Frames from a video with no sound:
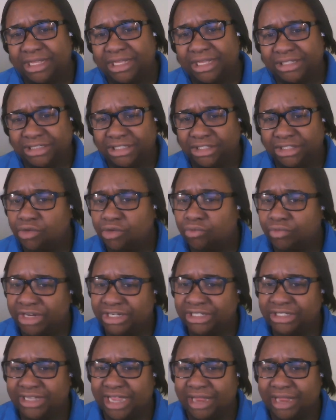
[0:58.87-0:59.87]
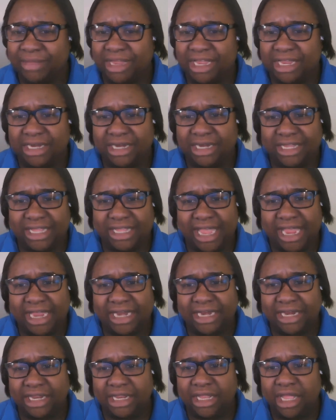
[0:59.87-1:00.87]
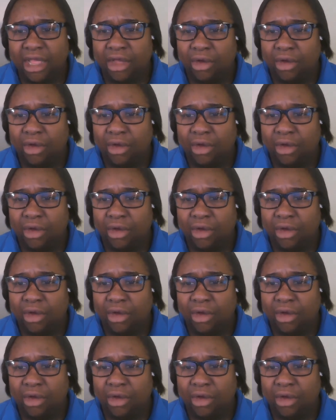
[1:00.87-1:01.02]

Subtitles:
it's just a written statement indicating